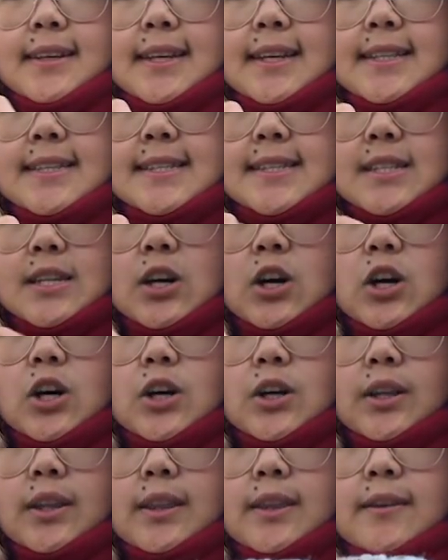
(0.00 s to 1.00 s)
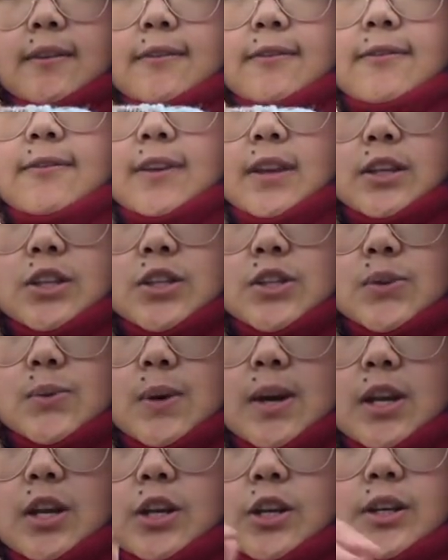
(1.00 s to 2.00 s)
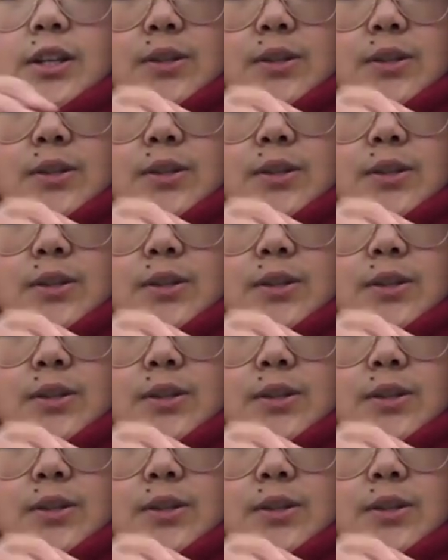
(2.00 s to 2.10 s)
It's called the Finch sweater.